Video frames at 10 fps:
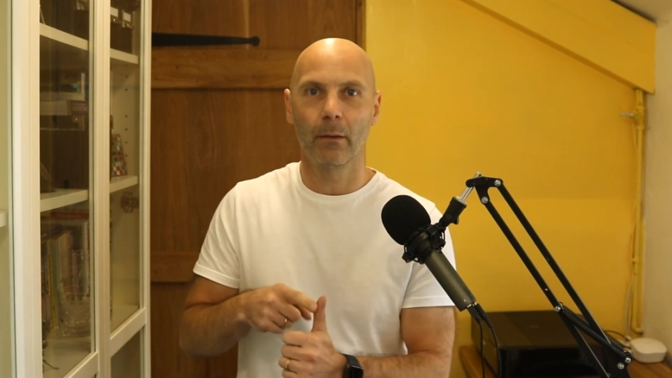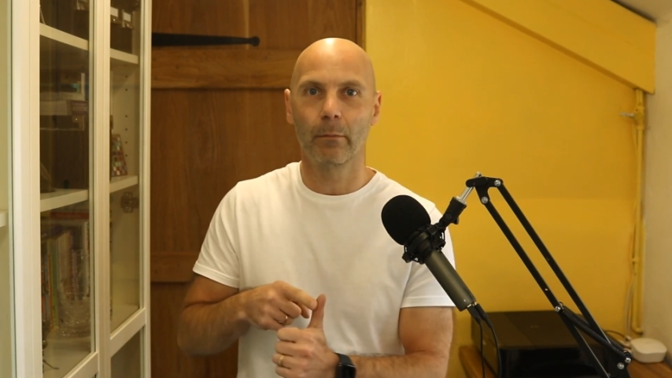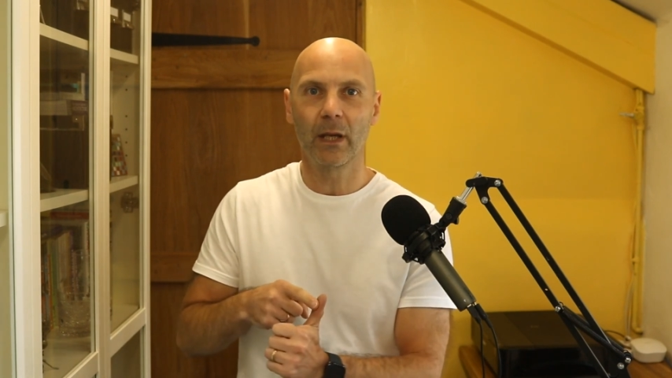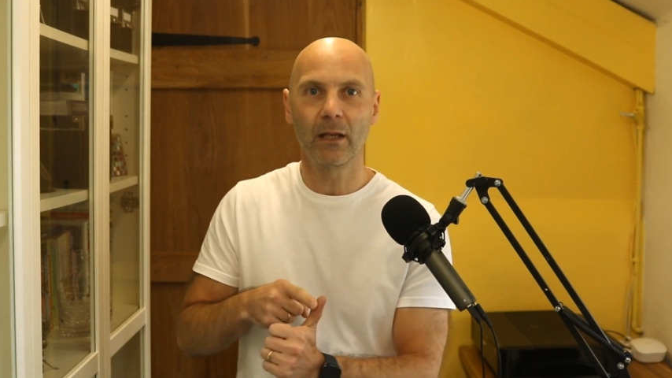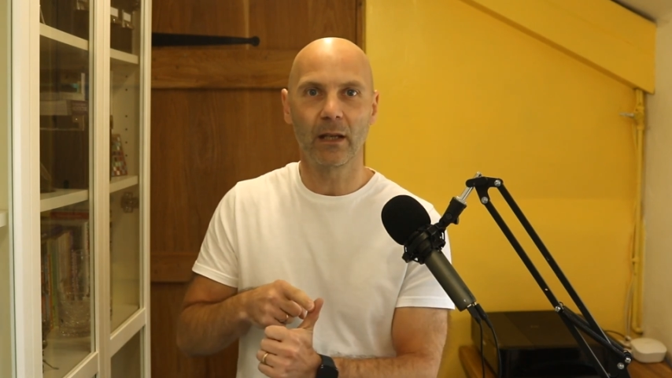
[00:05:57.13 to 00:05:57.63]

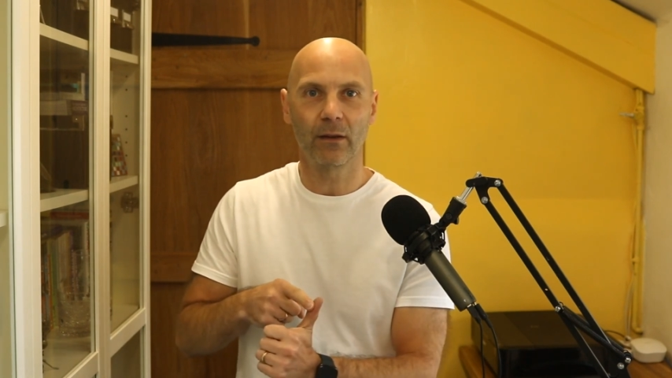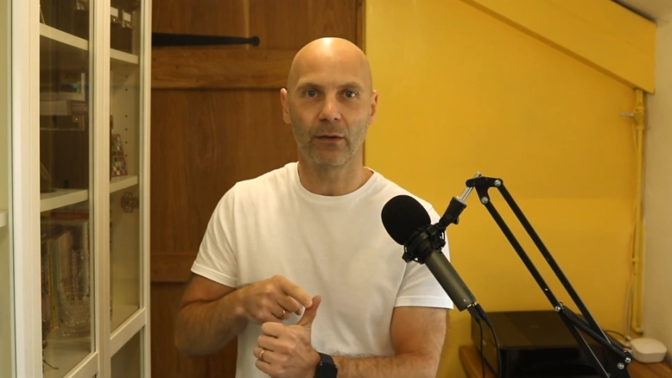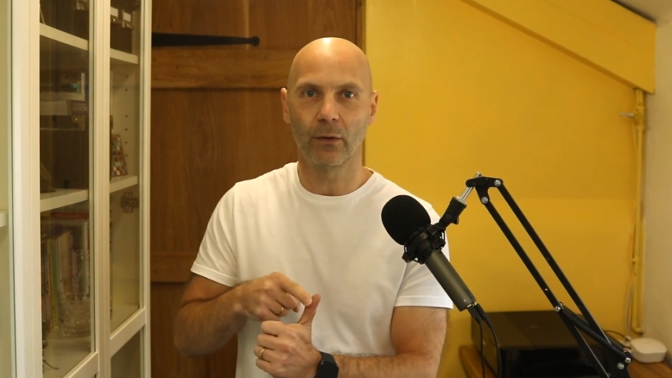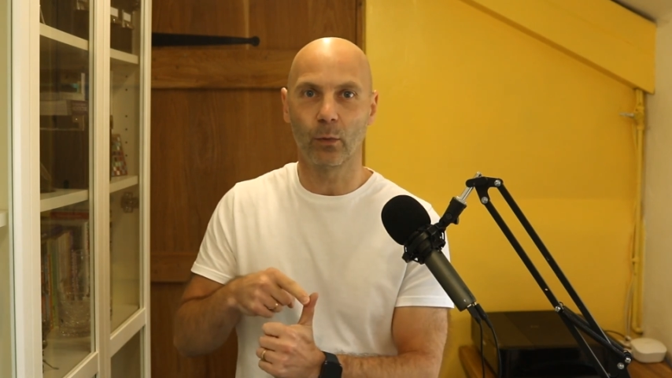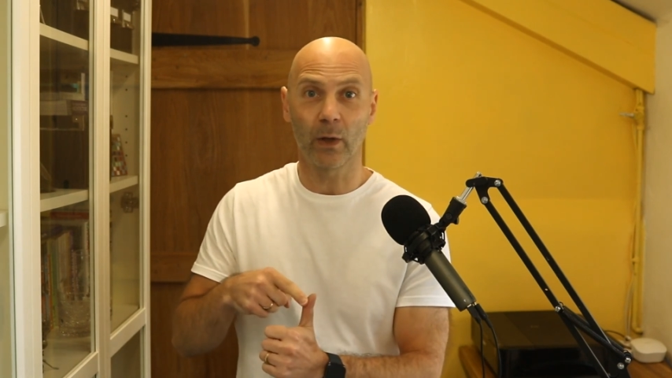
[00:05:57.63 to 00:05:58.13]
meaning
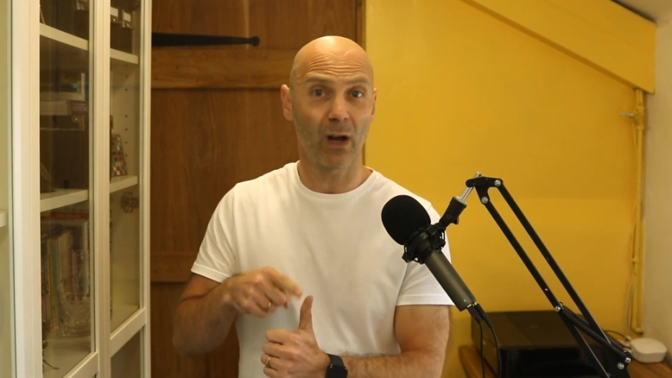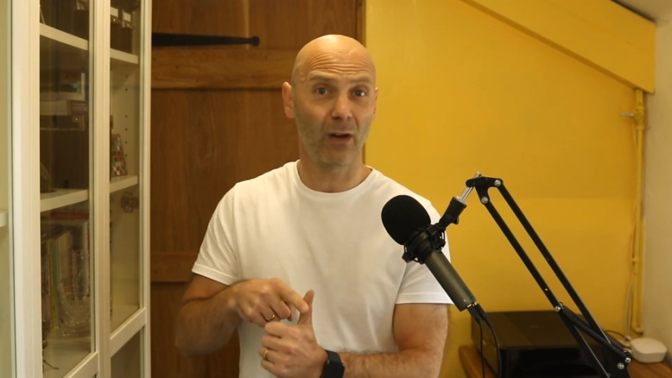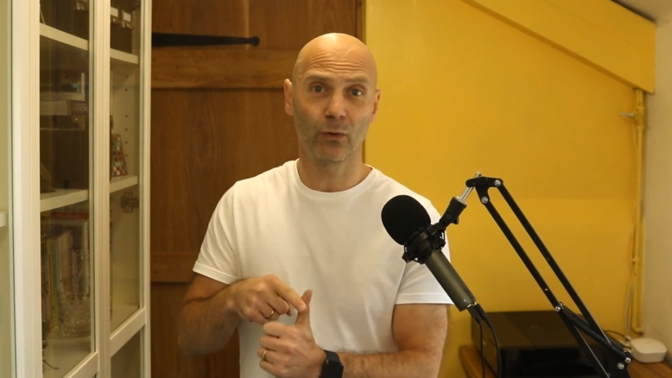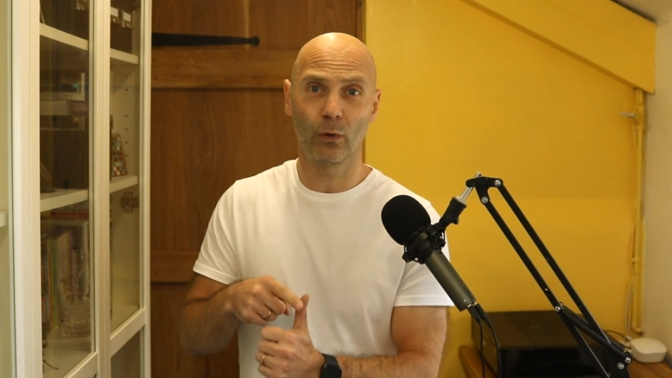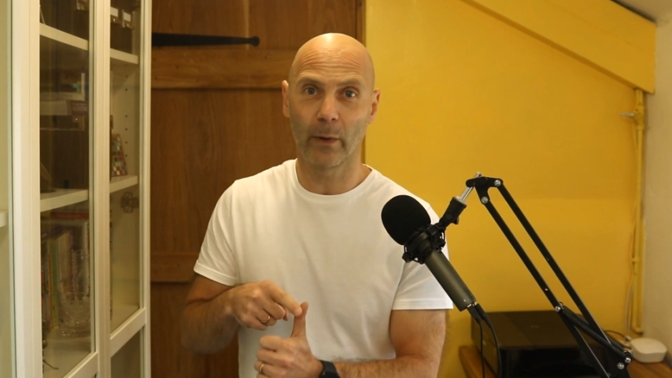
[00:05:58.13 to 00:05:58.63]
that we
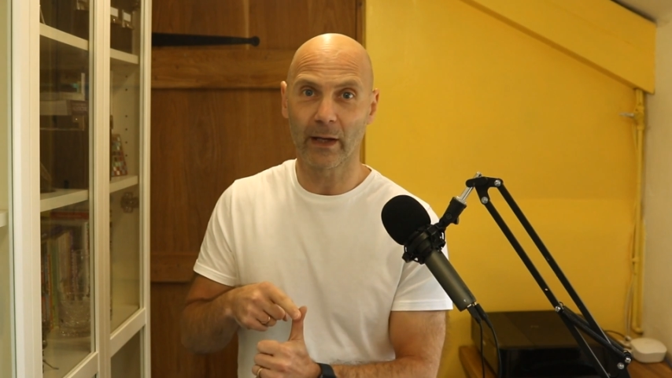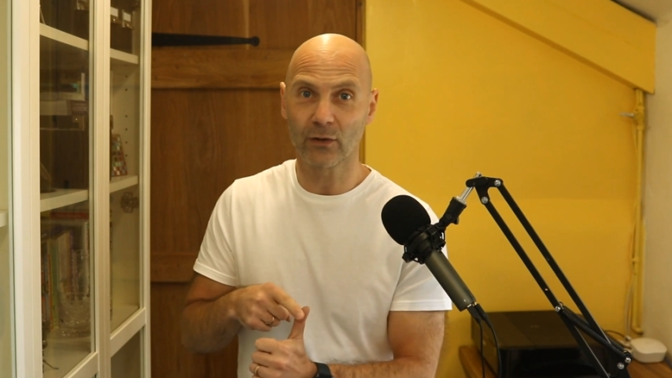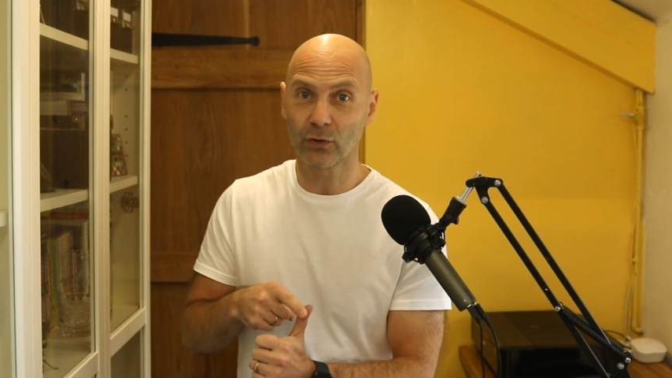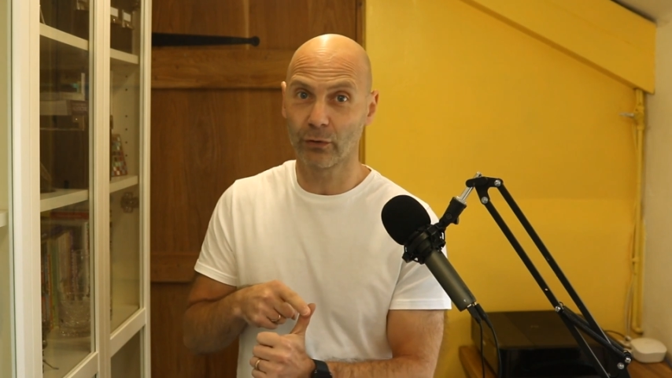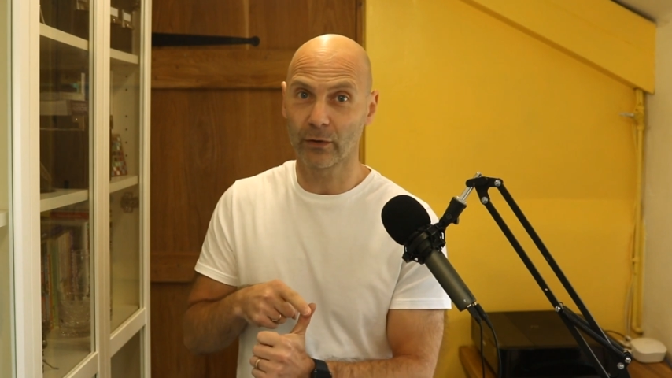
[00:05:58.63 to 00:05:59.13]
can't
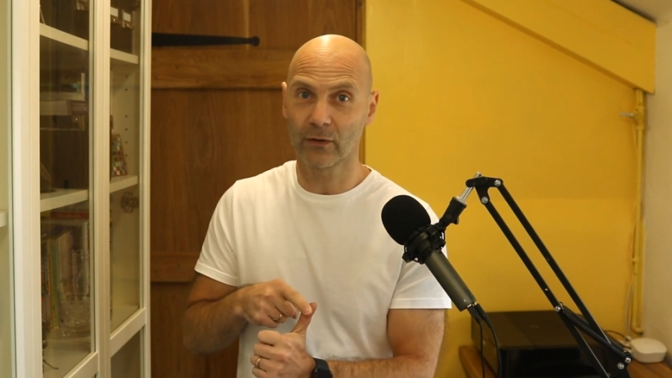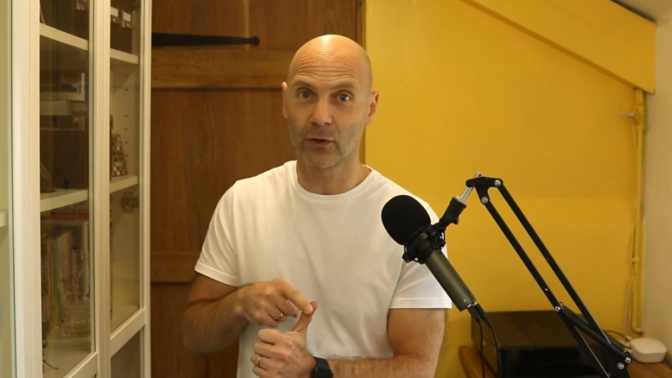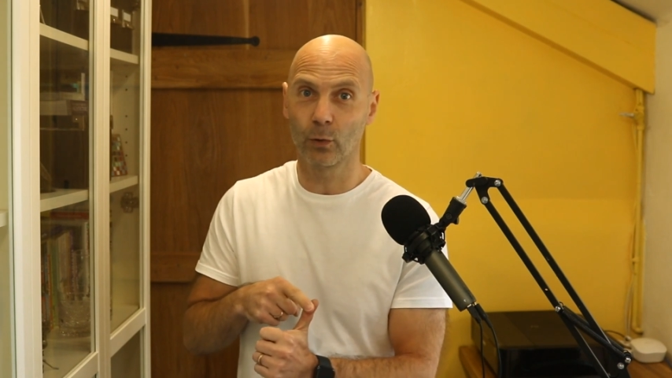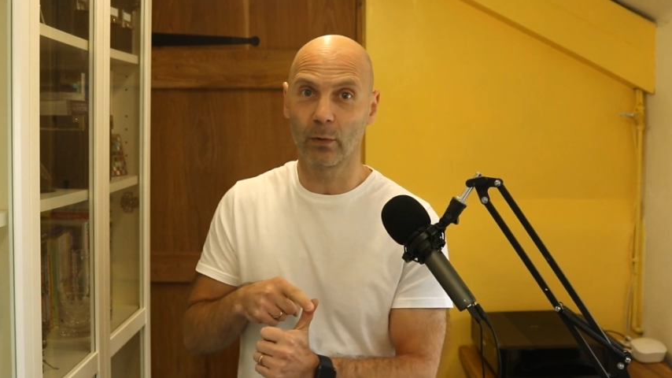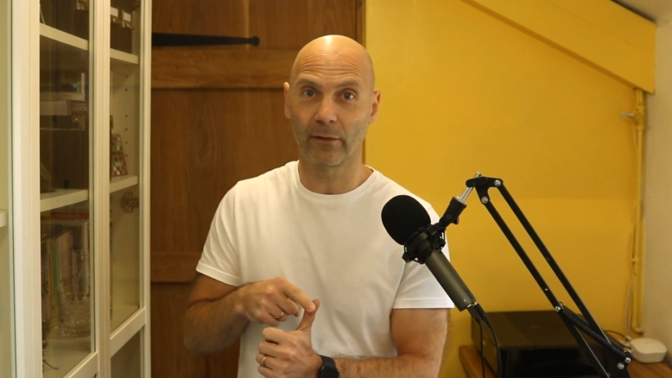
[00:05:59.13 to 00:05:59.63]
always trust
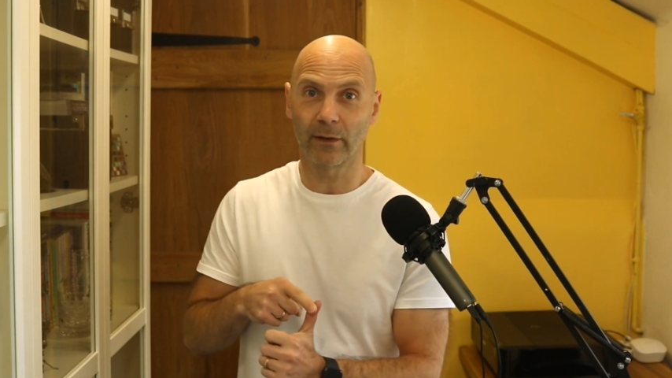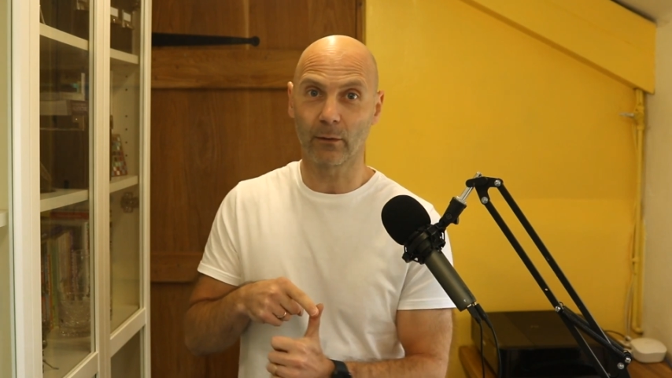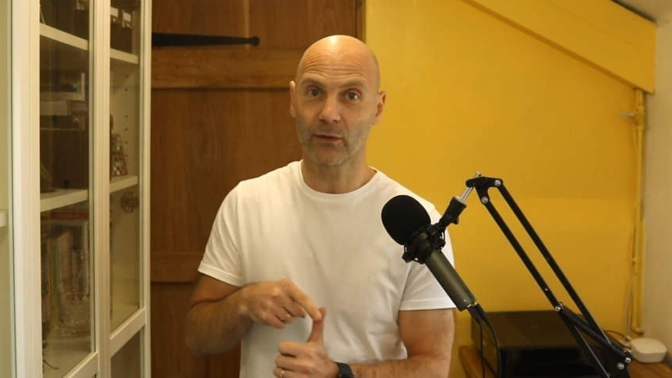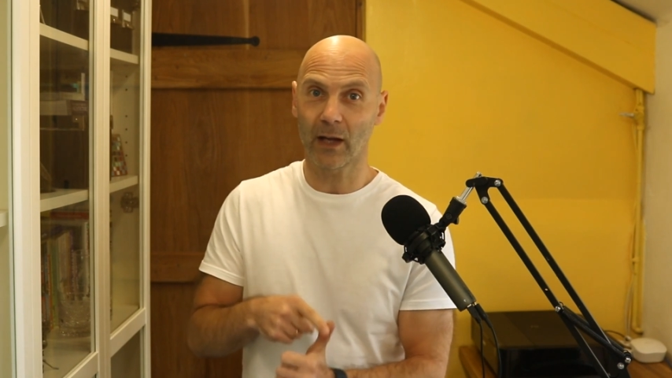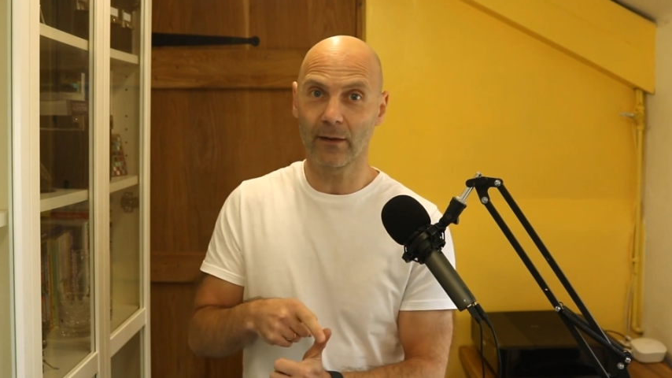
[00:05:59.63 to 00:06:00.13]
who we
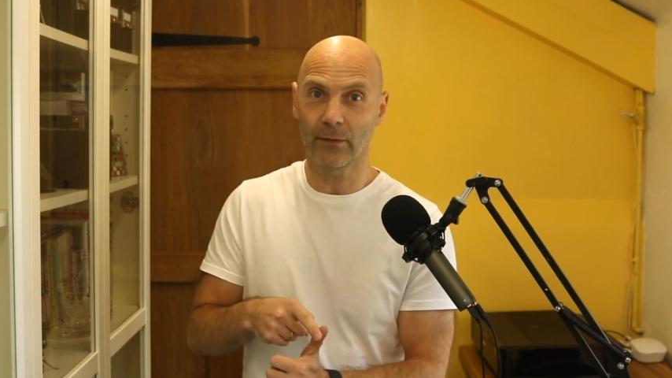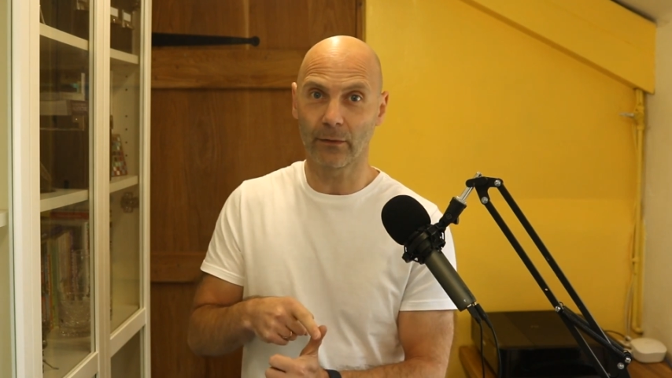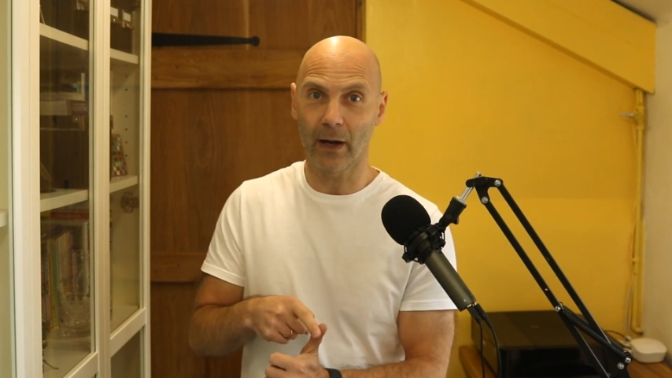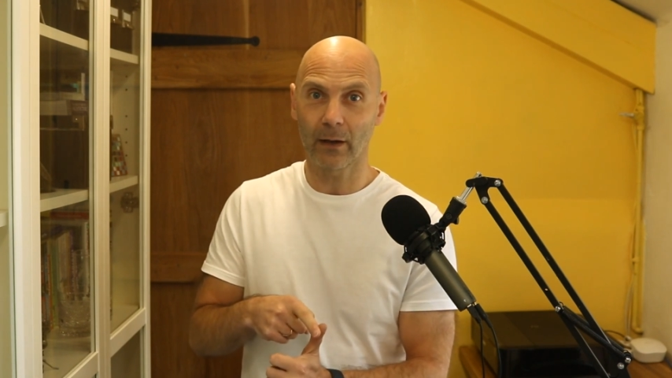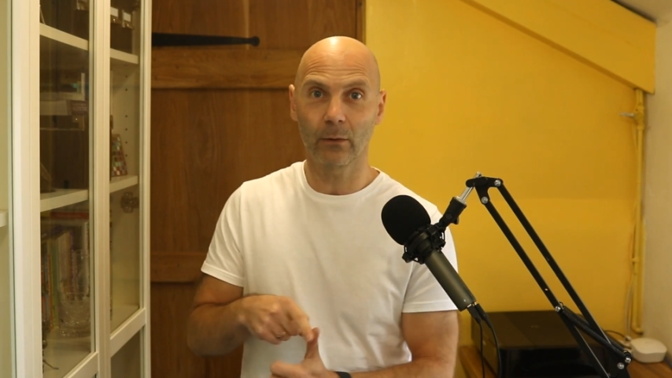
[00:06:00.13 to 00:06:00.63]
feel safe
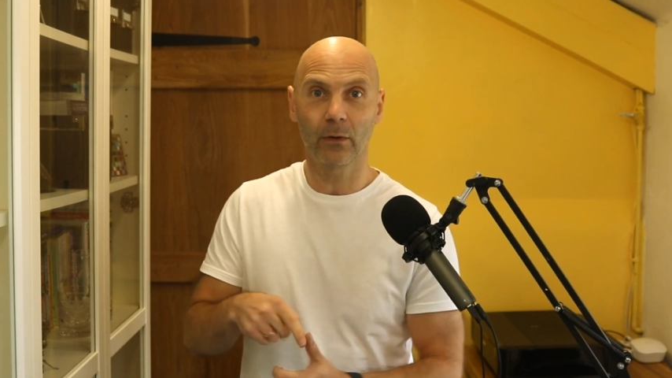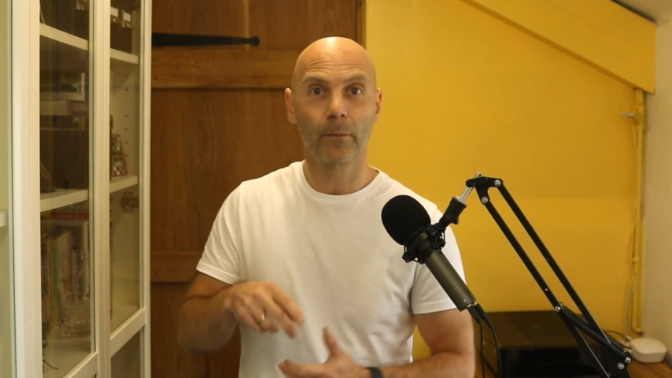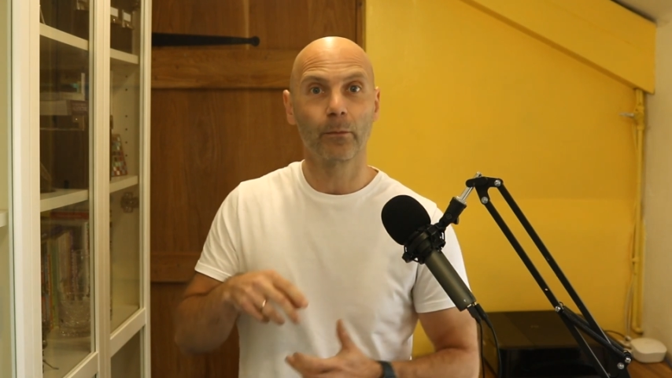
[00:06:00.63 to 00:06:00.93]
around,